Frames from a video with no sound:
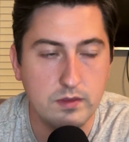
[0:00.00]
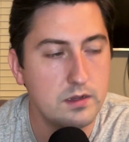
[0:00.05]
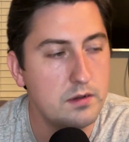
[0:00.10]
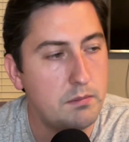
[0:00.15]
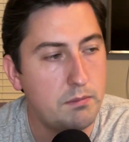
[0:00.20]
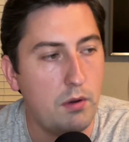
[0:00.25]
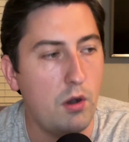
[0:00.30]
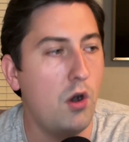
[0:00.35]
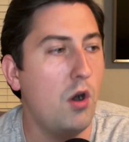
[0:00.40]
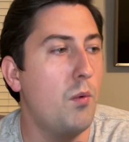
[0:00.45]

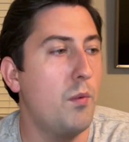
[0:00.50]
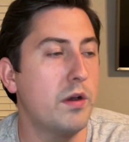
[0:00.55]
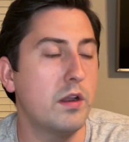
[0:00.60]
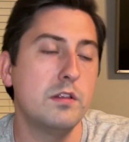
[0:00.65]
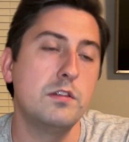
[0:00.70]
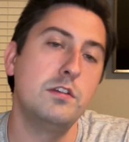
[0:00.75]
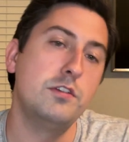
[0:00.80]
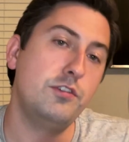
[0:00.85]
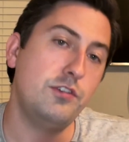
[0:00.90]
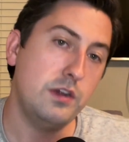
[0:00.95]
Paul
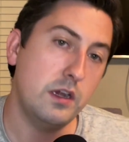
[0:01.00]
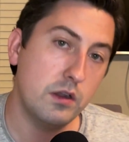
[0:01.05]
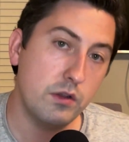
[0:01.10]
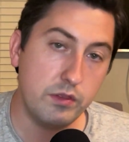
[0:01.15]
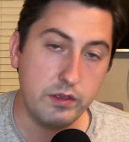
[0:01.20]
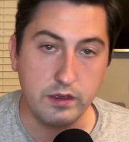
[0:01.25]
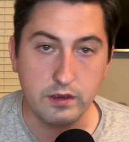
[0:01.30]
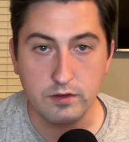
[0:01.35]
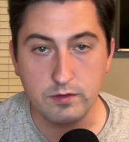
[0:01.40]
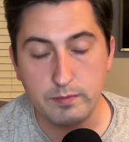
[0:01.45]
wanted to share
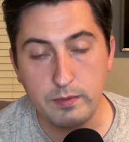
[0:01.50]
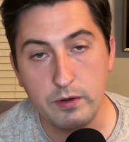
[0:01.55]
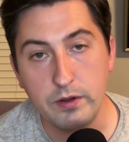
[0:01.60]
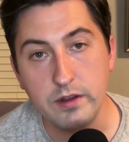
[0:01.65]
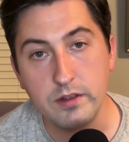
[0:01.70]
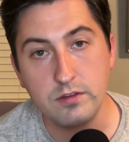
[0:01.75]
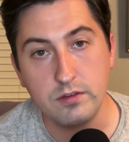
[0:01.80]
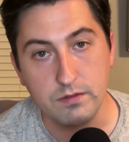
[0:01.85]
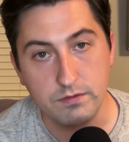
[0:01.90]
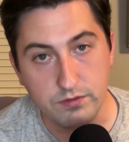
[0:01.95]
the
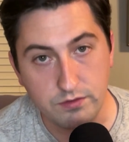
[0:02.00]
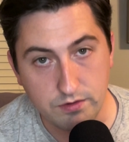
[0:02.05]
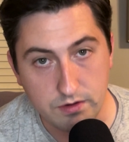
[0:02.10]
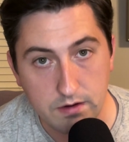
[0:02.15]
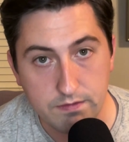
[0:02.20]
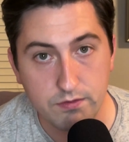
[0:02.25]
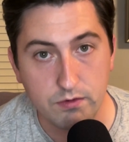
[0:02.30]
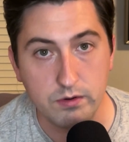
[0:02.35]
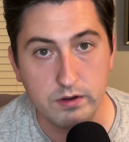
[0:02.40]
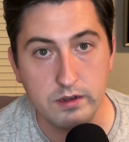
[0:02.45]
experience of
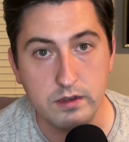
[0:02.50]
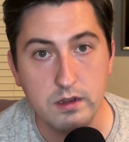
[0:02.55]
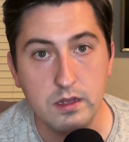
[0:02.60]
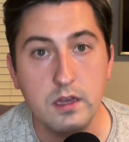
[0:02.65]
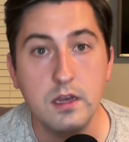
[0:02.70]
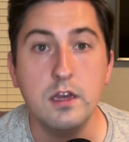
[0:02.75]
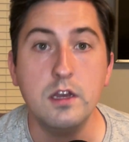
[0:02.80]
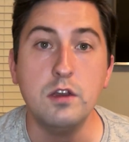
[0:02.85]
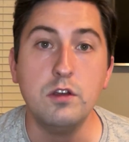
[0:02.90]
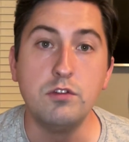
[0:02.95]
suffering
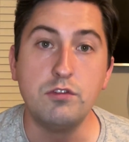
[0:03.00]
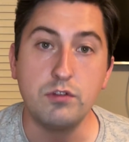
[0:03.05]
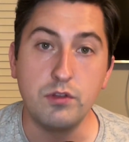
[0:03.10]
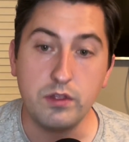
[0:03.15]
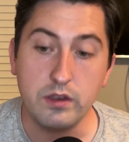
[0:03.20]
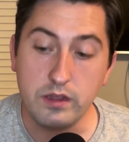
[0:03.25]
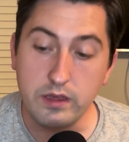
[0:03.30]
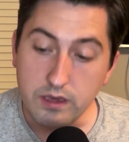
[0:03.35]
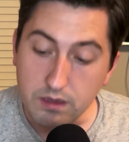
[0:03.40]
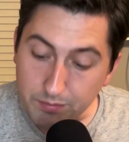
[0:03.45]
so
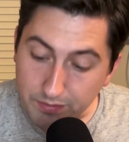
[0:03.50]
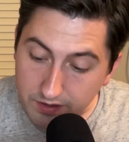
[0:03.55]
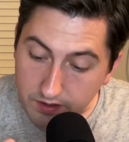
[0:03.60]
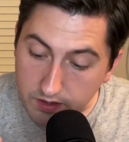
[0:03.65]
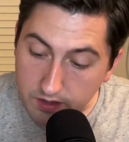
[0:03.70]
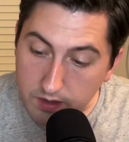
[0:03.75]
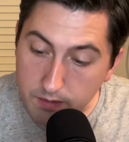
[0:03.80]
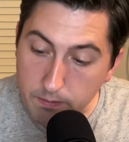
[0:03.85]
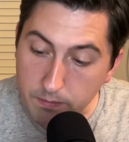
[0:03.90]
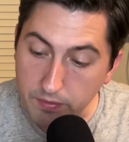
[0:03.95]
that he could be
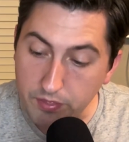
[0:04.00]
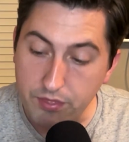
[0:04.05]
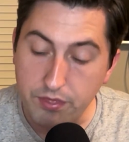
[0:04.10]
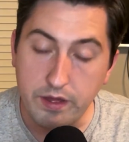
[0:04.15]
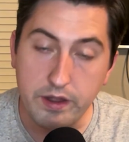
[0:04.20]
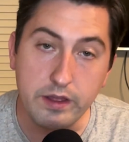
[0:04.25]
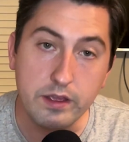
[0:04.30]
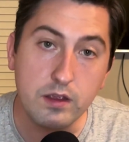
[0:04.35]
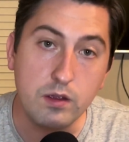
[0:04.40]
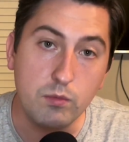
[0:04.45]

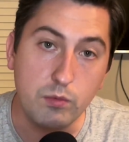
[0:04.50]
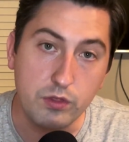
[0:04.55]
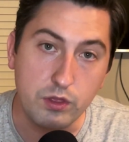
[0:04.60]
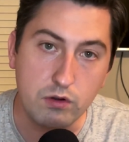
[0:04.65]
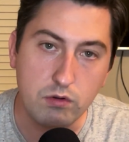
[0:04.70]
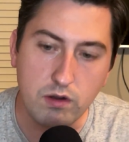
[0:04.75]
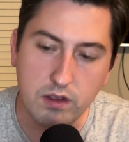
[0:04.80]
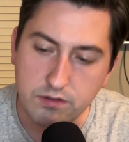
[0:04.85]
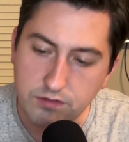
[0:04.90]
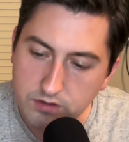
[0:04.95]
empathetic with
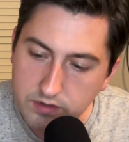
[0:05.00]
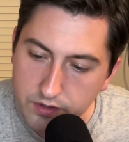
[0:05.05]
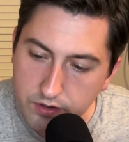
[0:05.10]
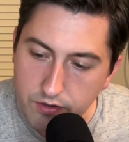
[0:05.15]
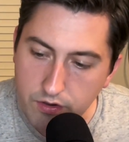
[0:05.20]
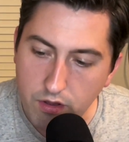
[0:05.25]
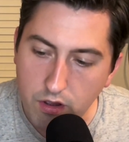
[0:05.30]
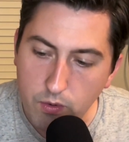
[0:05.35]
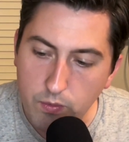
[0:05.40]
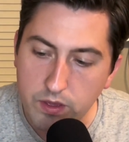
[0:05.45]
Christ
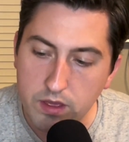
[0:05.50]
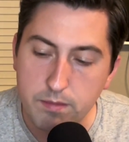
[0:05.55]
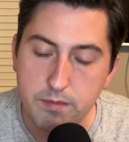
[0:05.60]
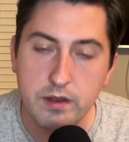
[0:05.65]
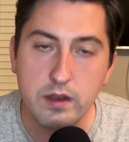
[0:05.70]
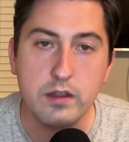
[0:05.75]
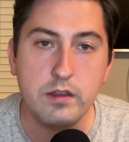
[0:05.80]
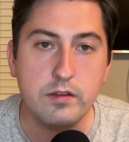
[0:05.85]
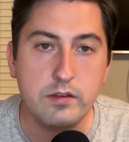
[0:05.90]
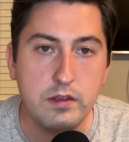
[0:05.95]
and know him
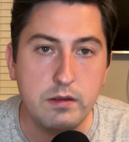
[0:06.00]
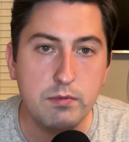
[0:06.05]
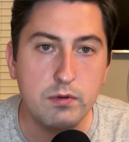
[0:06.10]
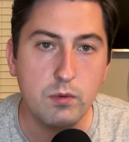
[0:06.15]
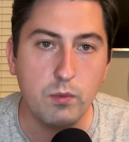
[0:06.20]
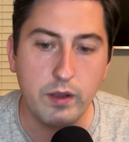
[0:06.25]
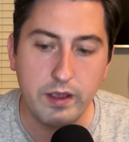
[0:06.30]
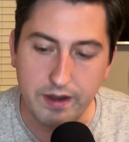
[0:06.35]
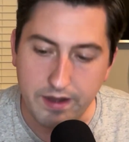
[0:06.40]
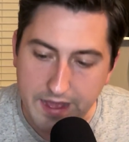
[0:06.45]
in a deeper
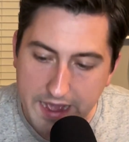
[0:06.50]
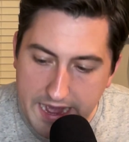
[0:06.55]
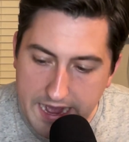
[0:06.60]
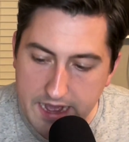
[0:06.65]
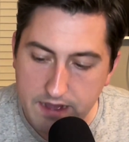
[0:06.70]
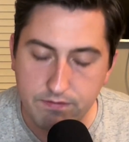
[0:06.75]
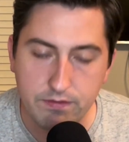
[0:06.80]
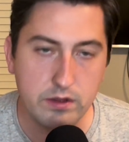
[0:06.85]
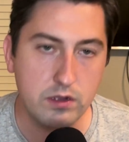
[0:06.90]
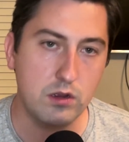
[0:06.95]
way and
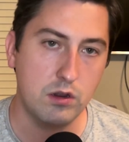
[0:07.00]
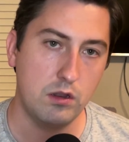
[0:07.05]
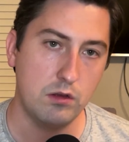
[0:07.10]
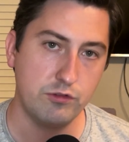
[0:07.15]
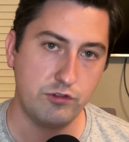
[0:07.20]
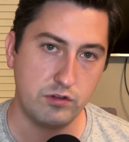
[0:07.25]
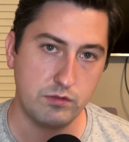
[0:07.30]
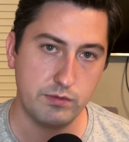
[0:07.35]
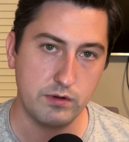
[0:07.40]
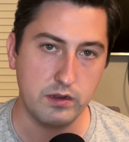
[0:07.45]
have a
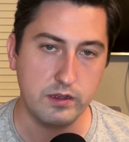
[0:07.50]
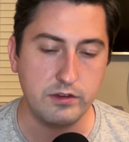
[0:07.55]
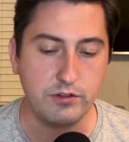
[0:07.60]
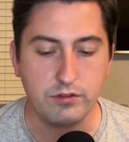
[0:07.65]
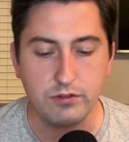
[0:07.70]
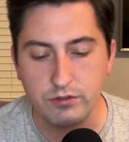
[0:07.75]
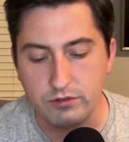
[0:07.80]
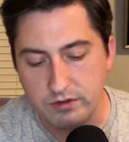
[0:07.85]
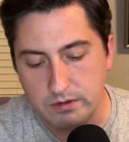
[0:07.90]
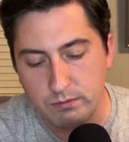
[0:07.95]
closer
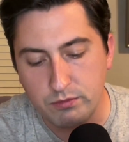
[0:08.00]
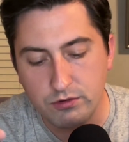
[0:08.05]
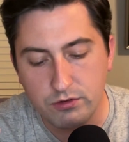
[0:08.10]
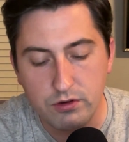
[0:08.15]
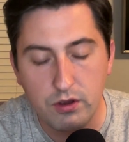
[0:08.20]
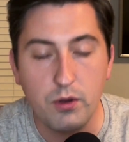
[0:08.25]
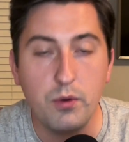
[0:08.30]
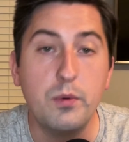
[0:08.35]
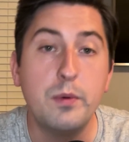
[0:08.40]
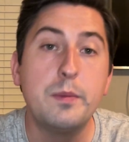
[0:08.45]
relationship.
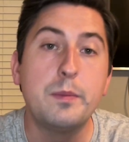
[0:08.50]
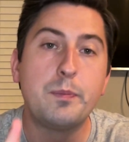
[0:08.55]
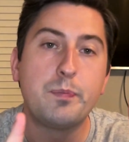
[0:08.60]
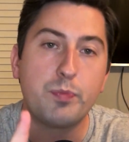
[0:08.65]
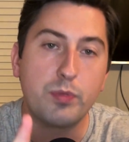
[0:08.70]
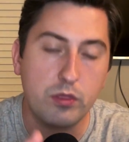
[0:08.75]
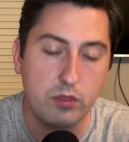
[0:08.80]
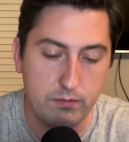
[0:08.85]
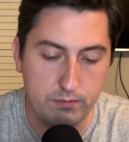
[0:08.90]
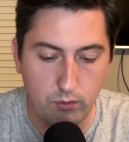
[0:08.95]
So
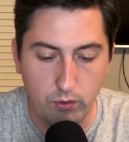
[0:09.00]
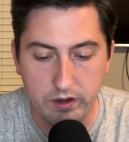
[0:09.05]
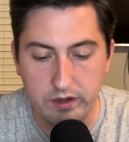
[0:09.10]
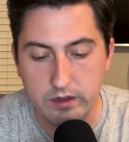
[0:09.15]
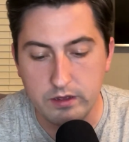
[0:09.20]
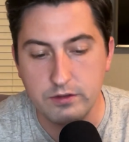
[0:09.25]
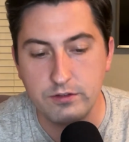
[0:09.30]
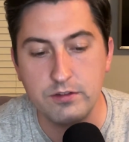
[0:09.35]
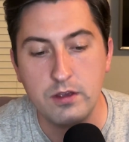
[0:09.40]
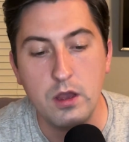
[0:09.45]
the point
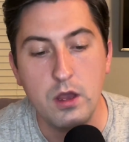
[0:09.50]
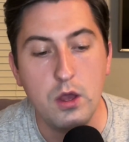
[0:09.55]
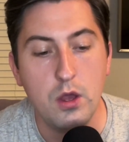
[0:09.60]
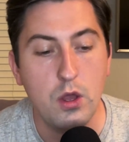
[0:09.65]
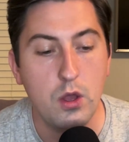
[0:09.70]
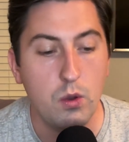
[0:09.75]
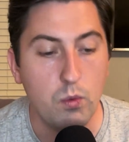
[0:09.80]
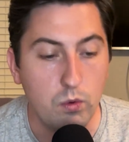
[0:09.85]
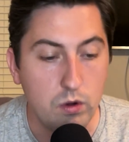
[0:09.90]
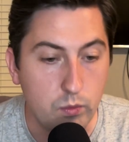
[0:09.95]
is,
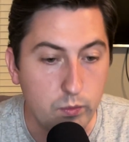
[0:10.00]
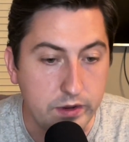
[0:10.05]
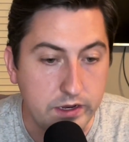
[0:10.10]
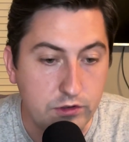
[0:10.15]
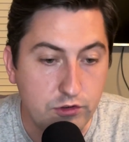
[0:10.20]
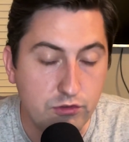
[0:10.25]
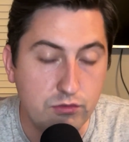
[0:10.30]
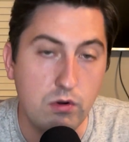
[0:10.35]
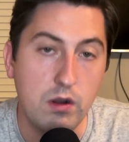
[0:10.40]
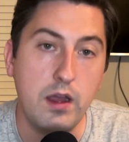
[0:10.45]
when we
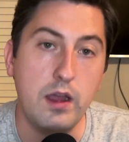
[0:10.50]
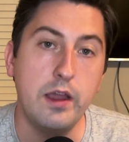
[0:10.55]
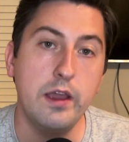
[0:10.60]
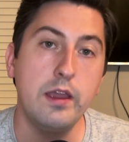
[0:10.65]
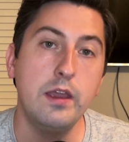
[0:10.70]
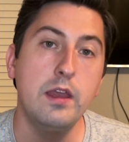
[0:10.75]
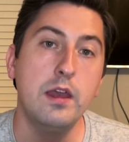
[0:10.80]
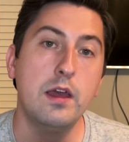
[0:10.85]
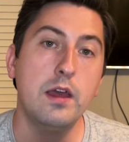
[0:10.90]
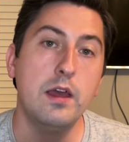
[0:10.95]
try